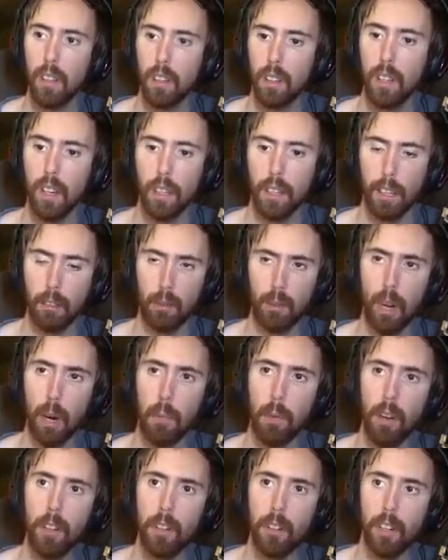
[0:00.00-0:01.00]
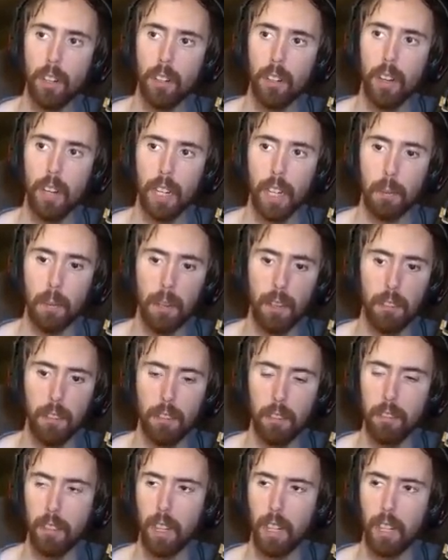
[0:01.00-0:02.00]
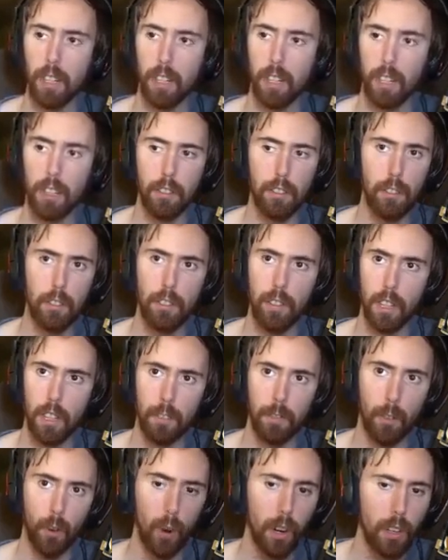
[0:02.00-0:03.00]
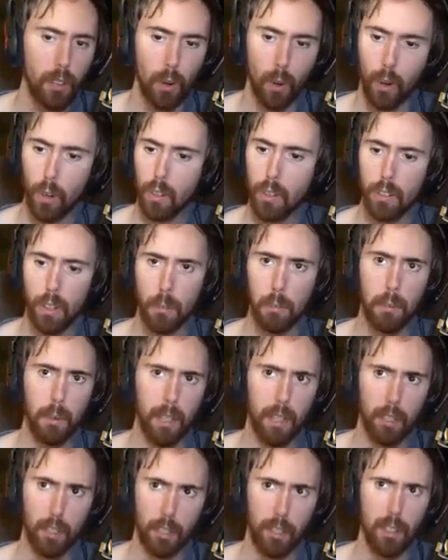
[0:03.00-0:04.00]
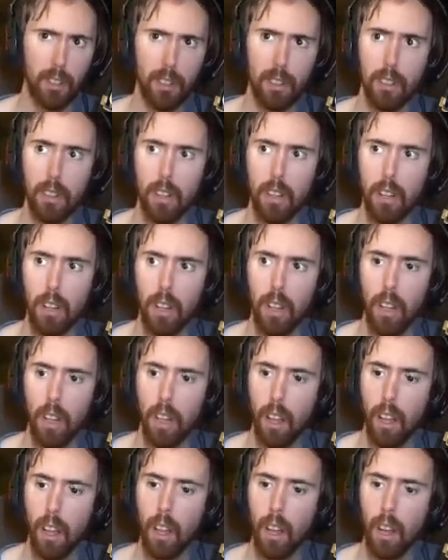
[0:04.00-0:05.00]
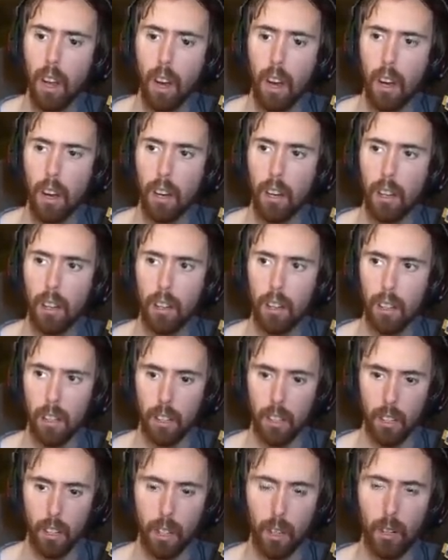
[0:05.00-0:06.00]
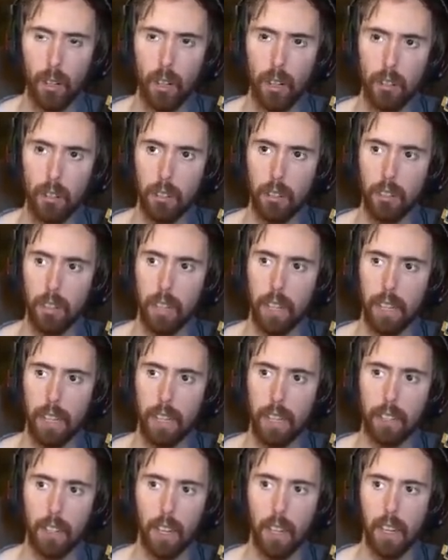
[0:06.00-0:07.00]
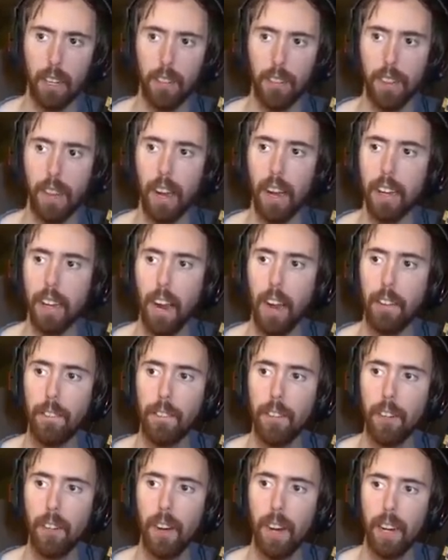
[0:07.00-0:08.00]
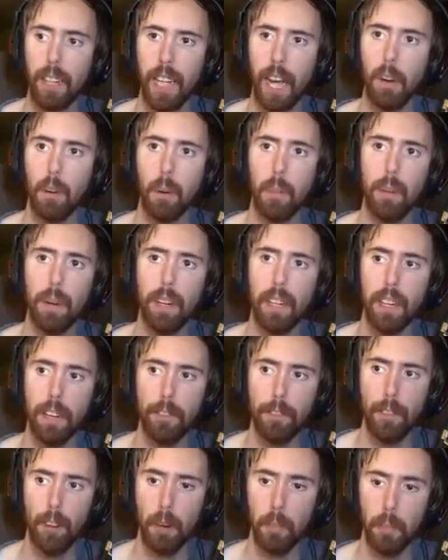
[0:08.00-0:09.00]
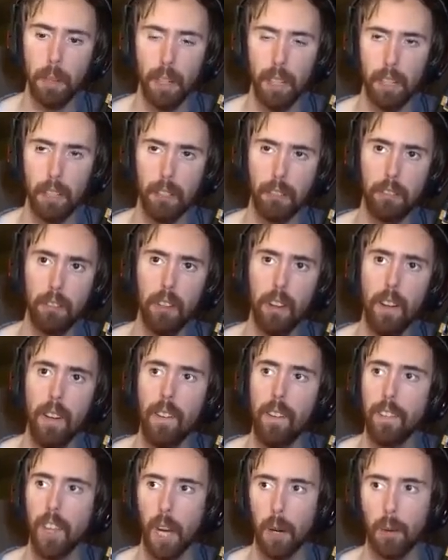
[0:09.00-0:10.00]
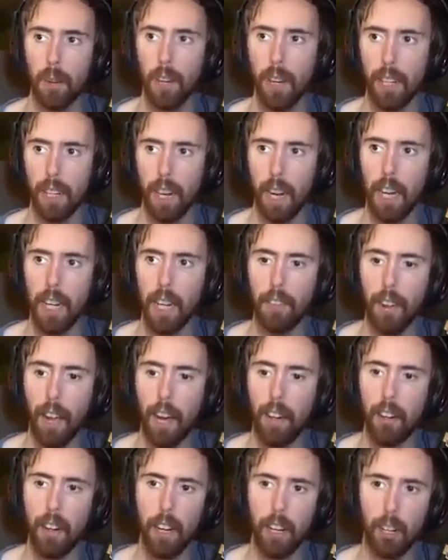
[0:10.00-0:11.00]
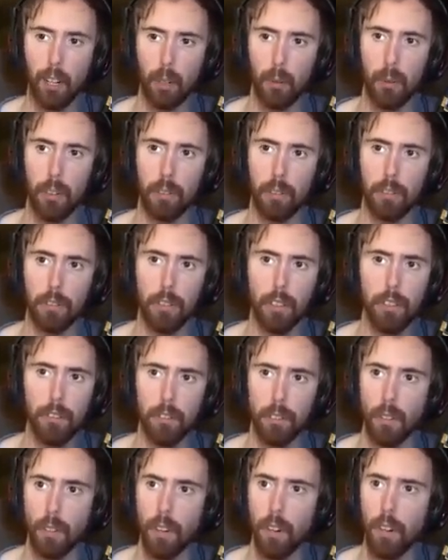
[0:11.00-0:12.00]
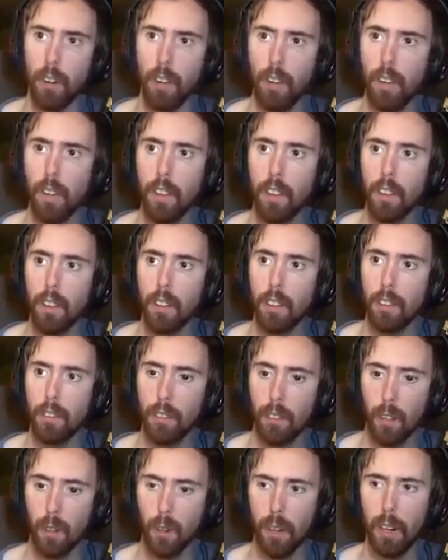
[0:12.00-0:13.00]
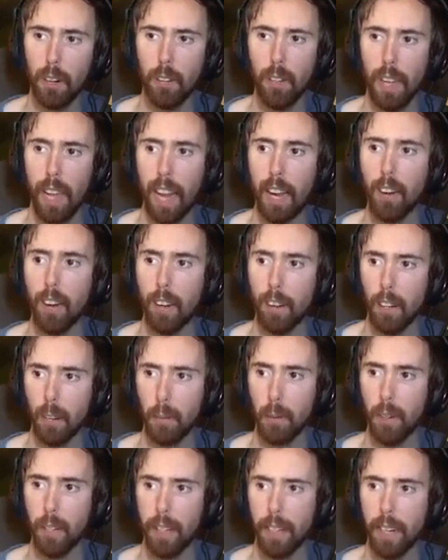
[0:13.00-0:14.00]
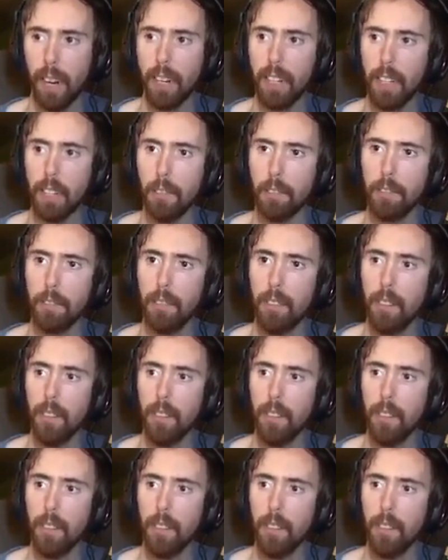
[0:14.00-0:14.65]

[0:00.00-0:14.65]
Yeah, that's what I'm wondering. Like, I mean, is this like this isn't the Void Wards, I'm pretty sure. You know, because it's like that I feel like that would be different because that would like kind of ally her with her sister. So we're not really ally her, but like kind of.